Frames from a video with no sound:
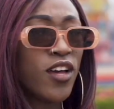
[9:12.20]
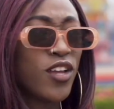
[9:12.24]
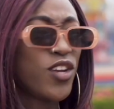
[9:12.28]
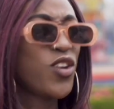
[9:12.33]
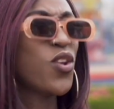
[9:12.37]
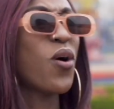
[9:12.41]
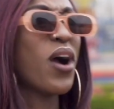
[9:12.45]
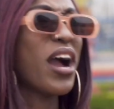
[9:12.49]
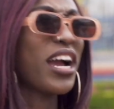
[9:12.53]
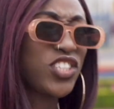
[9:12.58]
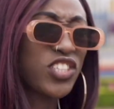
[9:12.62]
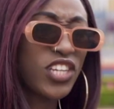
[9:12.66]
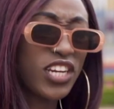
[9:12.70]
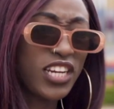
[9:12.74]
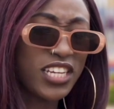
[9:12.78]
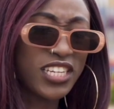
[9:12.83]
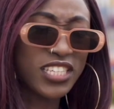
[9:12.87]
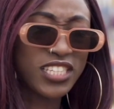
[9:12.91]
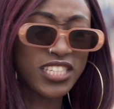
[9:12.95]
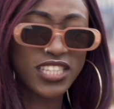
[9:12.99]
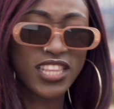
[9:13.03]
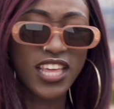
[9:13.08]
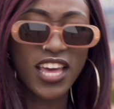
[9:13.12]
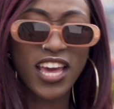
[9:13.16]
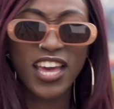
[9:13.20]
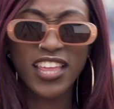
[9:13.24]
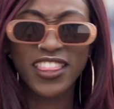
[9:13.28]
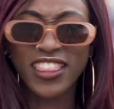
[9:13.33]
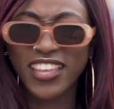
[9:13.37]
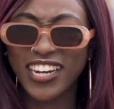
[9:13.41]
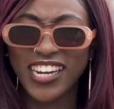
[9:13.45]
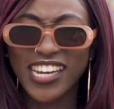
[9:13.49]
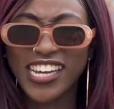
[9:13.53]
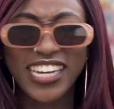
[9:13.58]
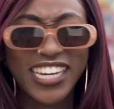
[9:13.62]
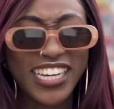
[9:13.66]
No, mm. actually it's there.
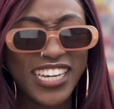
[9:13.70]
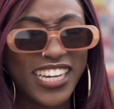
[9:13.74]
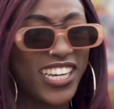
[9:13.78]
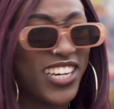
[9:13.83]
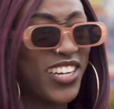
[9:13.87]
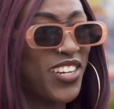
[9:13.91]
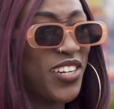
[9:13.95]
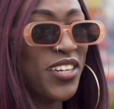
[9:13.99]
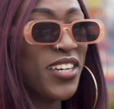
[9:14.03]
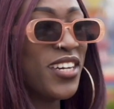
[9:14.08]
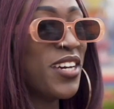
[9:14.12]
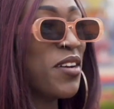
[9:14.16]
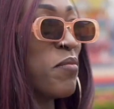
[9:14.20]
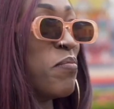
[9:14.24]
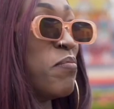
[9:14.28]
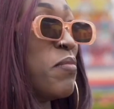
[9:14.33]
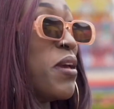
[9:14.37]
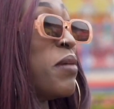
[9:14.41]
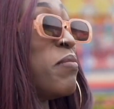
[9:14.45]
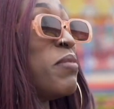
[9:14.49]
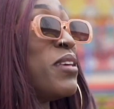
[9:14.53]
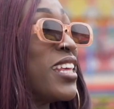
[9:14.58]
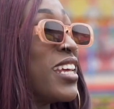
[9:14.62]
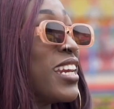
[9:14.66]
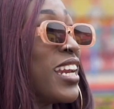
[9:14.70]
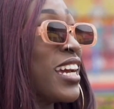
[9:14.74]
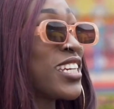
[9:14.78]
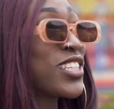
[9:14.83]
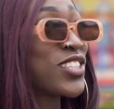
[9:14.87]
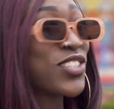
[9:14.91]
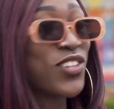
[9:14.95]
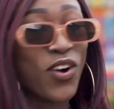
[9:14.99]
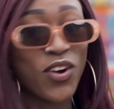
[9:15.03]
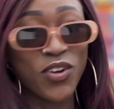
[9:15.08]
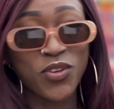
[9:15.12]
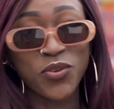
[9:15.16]
Then uh, maybe the next
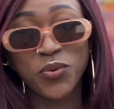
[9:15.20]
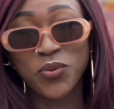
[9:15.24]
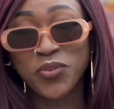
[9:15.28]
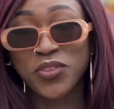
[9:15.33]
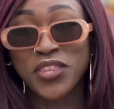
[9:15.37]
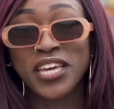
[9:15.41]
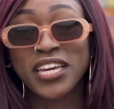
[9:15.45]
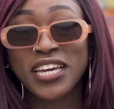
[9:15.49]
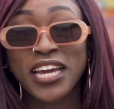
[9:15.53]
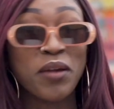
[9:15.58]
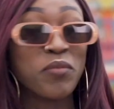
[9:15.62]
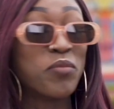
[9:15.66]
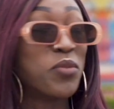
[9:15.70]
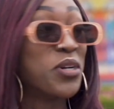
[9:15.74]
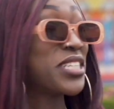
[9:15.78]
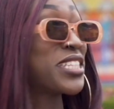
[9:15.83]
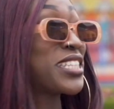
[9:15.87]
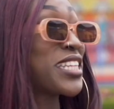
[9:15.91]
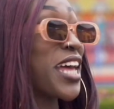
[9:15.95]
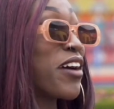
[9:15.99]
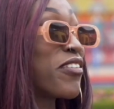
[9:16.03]
song you think I'm West